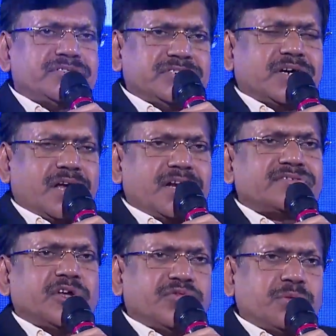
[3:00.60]
it collects the
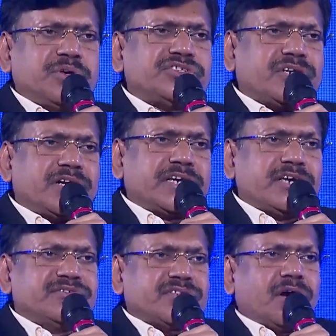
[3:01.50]
information and
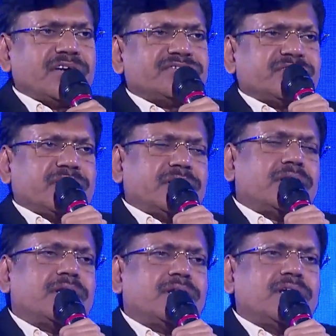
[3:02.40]
gives the answer
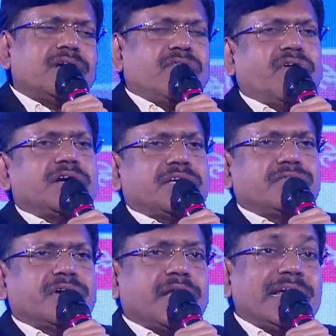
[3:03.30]

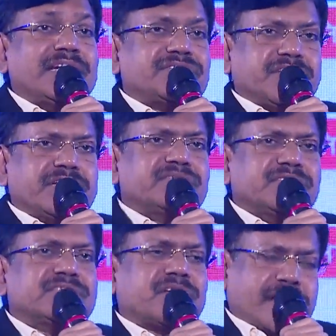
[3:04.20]
whatever it thinks
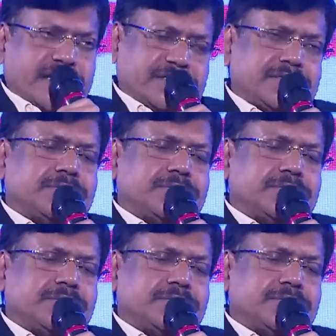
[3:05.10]
it's correct.